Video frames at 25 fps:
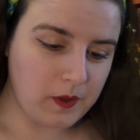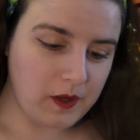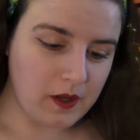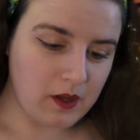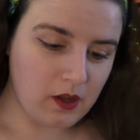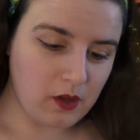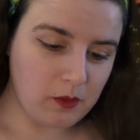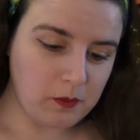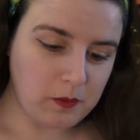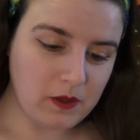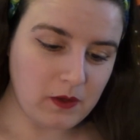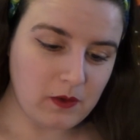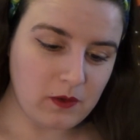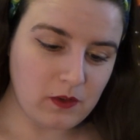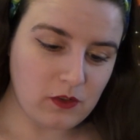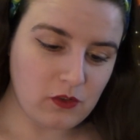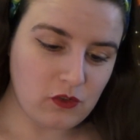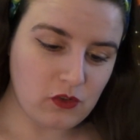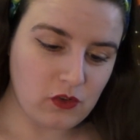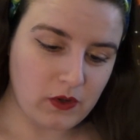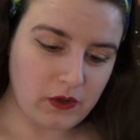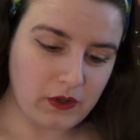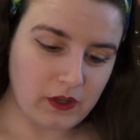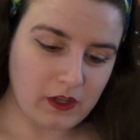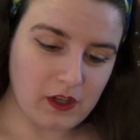we hope you
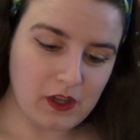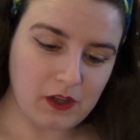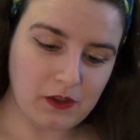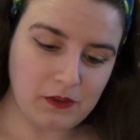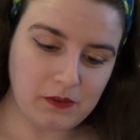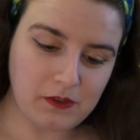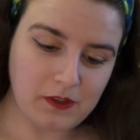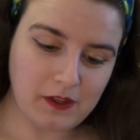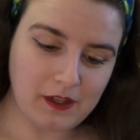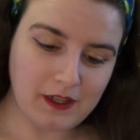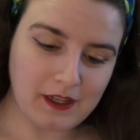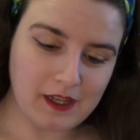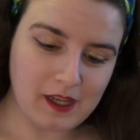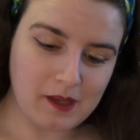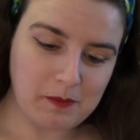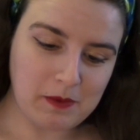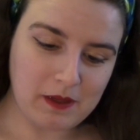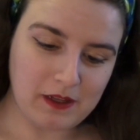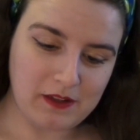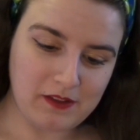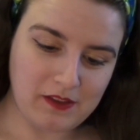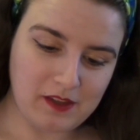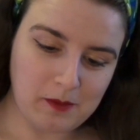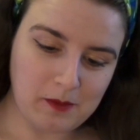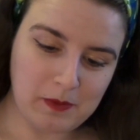enjoy cozying up
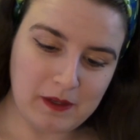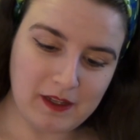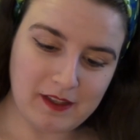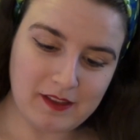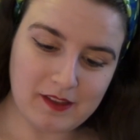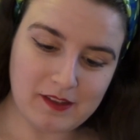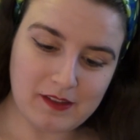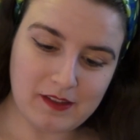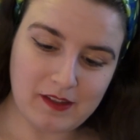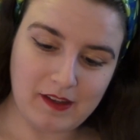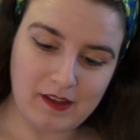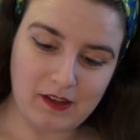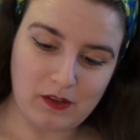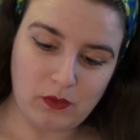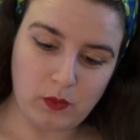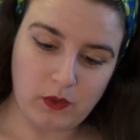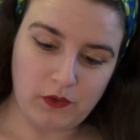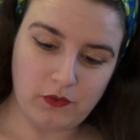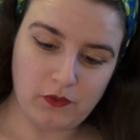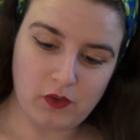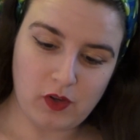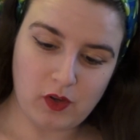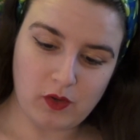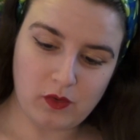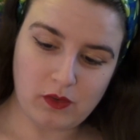and sipping the teas
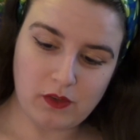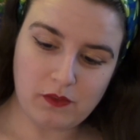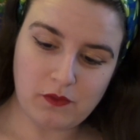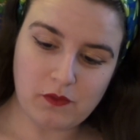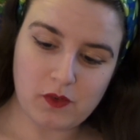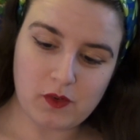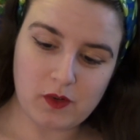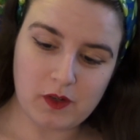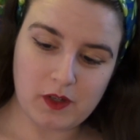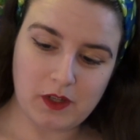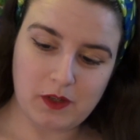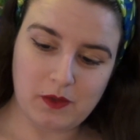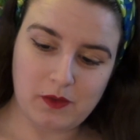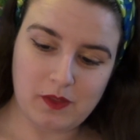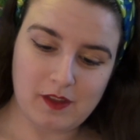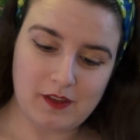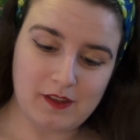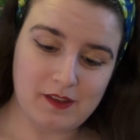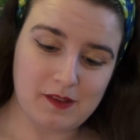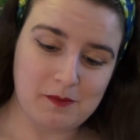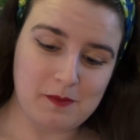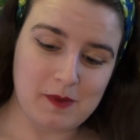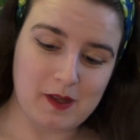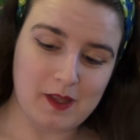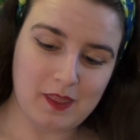we've chosen for you
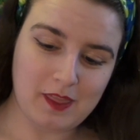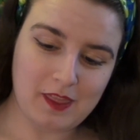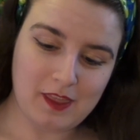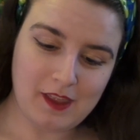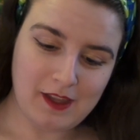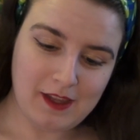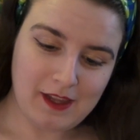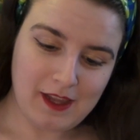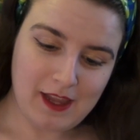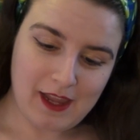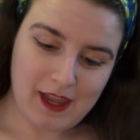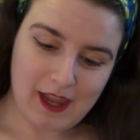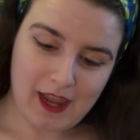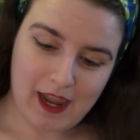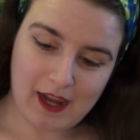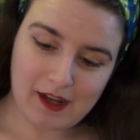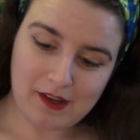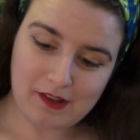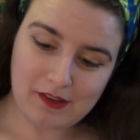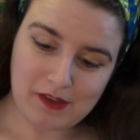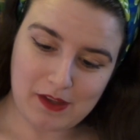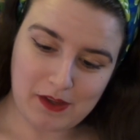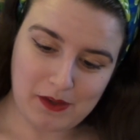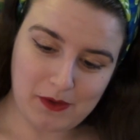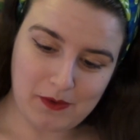this month.
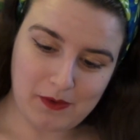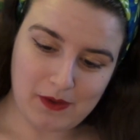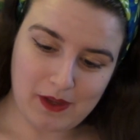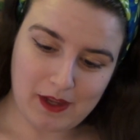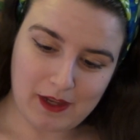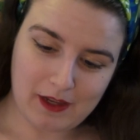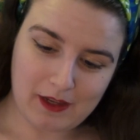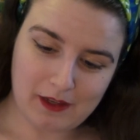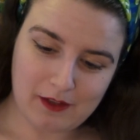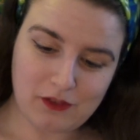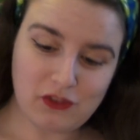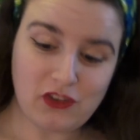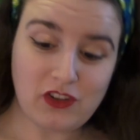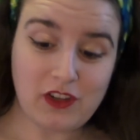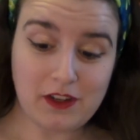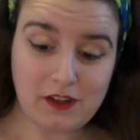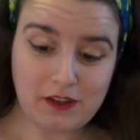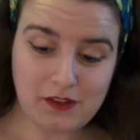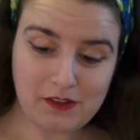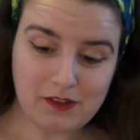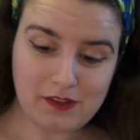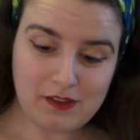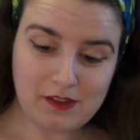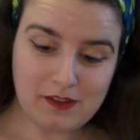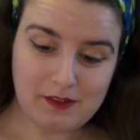XO,
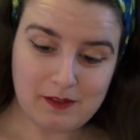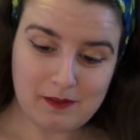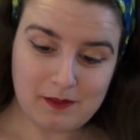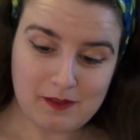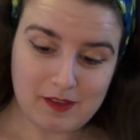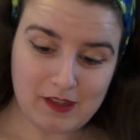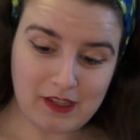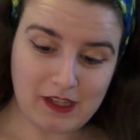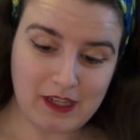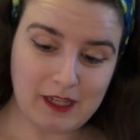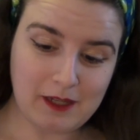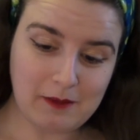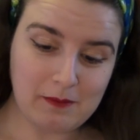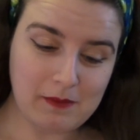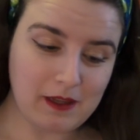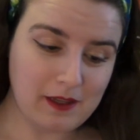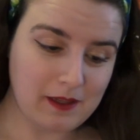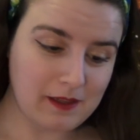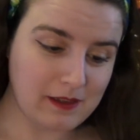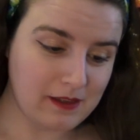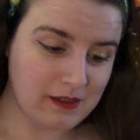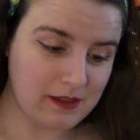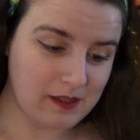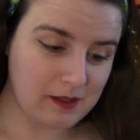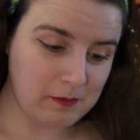cheers, team,
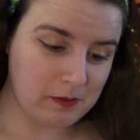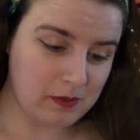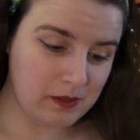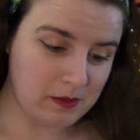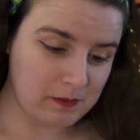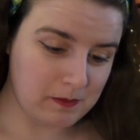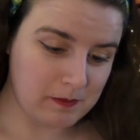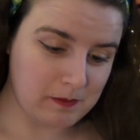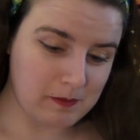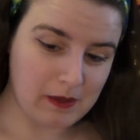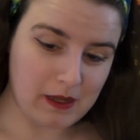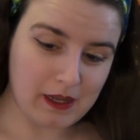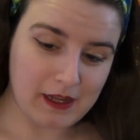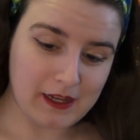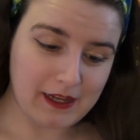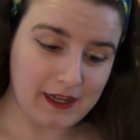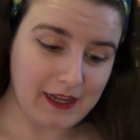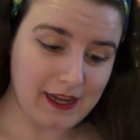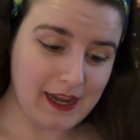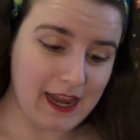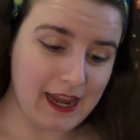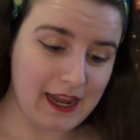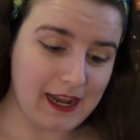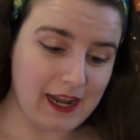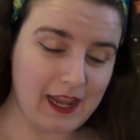sips
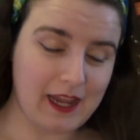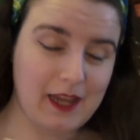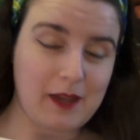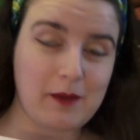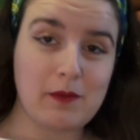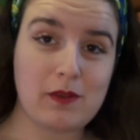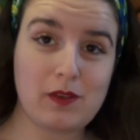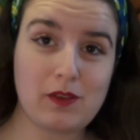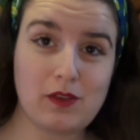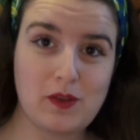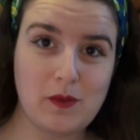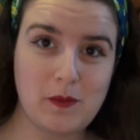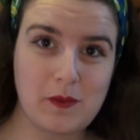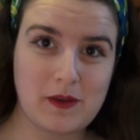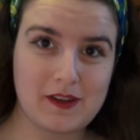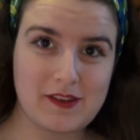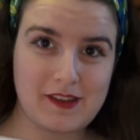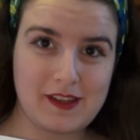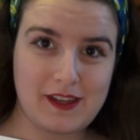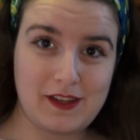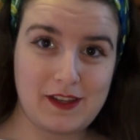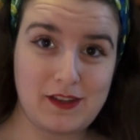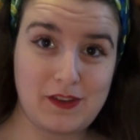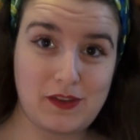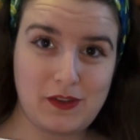by, and I am super
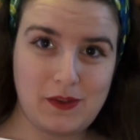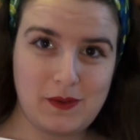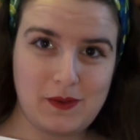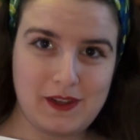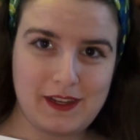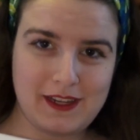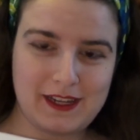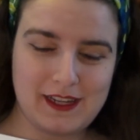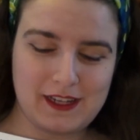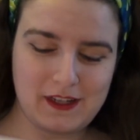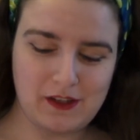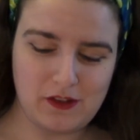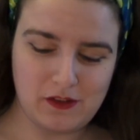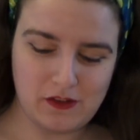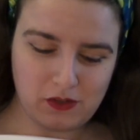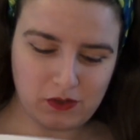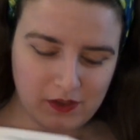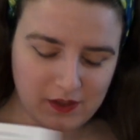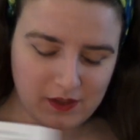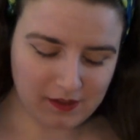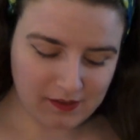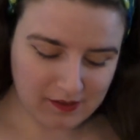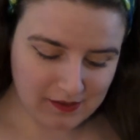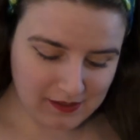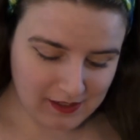excited to get into
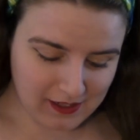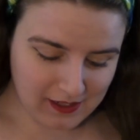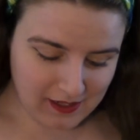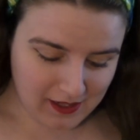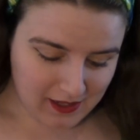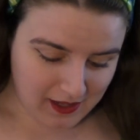this